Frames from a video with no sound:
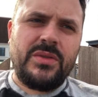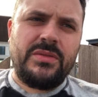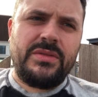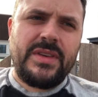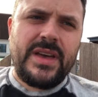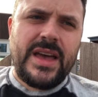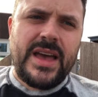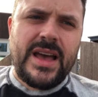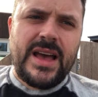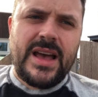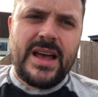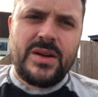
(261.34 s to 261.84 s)

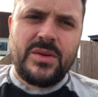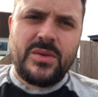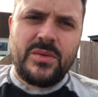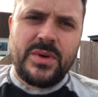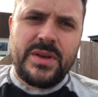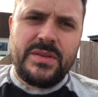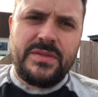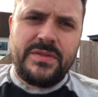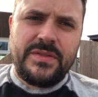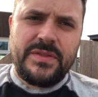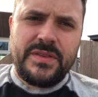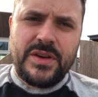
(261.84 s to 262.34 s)
that
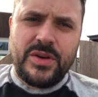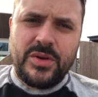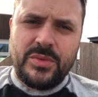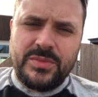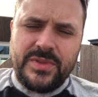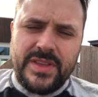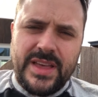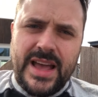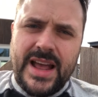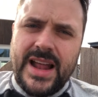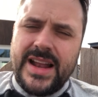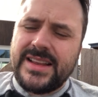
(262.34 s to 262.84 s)
we filmed.
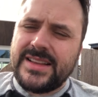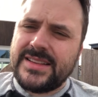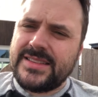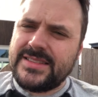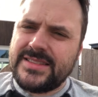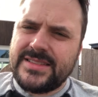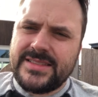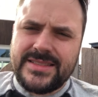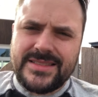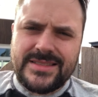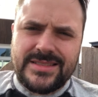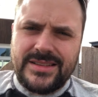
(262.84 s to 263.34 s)
That
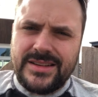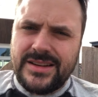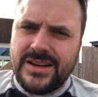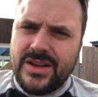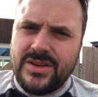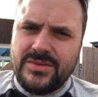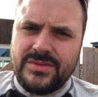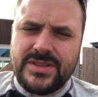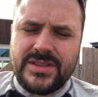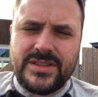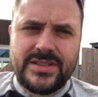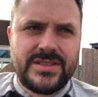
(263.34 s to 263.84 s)
it's
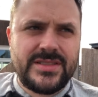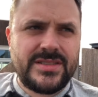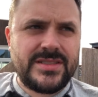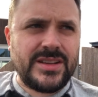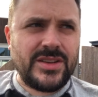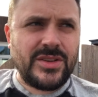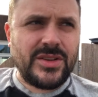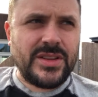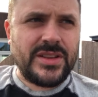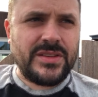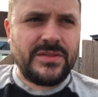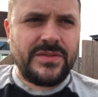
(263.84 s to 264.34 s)
it's
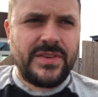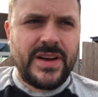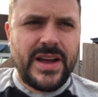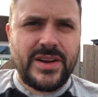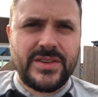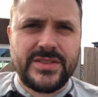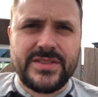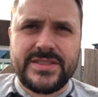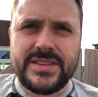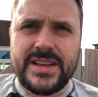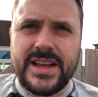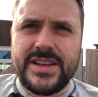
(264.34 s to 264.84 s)
still in the
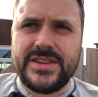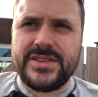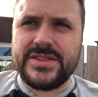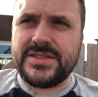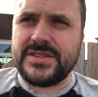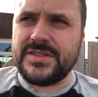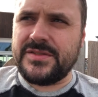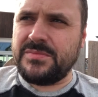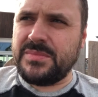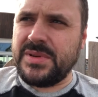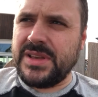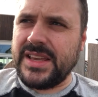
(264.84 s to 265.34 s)
final stages
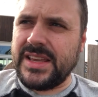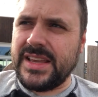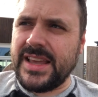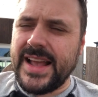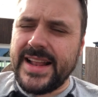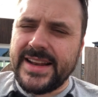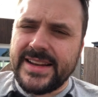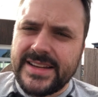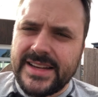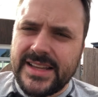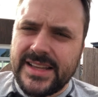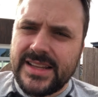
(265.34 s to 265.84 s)
of being
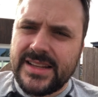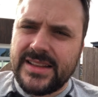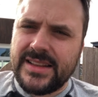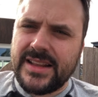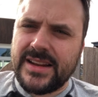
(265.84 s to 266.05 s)
edited.